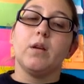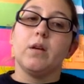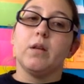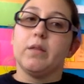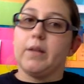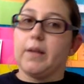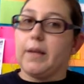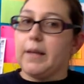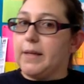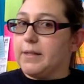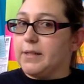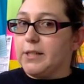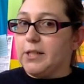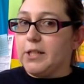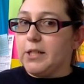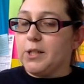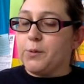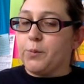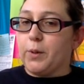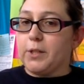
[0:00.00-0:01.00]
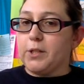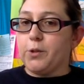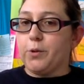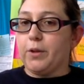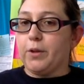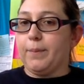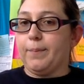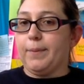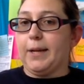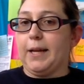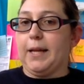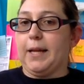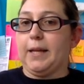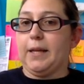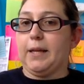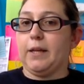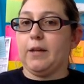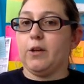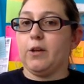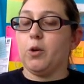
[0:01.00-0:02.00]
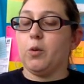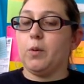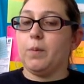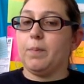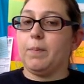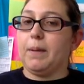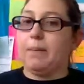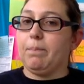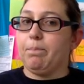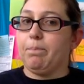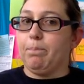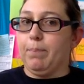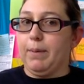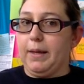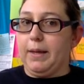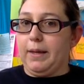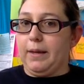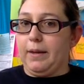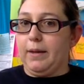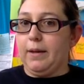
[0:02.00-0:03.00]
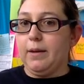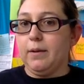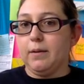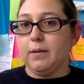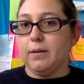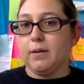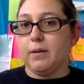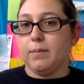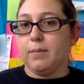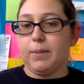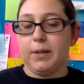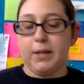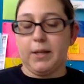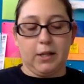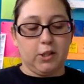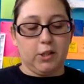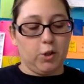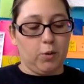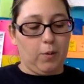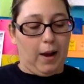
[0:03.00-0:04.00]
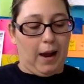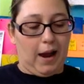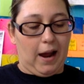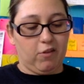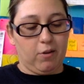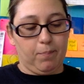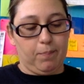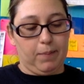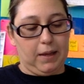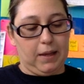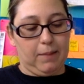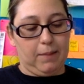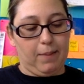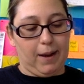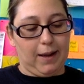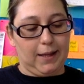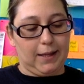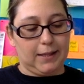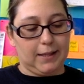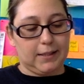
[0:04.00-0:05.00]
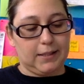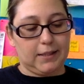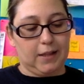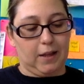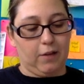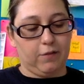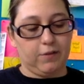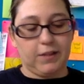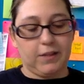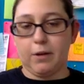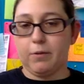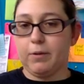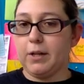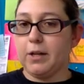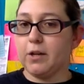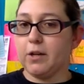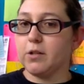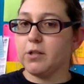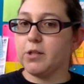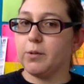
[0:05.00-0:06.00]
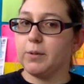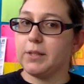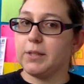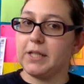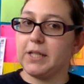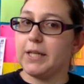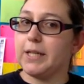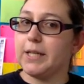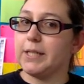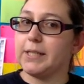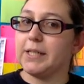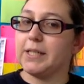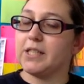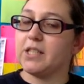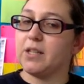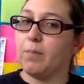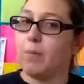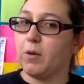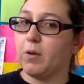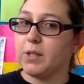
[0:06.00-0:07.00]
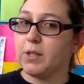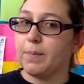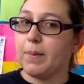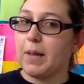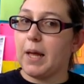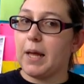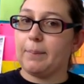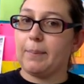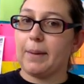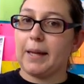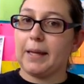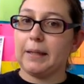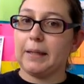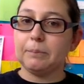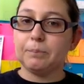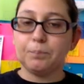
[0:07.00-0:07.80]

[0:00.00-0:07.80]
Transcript: The easiest one to eliminate here would be b, because you have a b by itself down here, so it's the easiest to multiply by.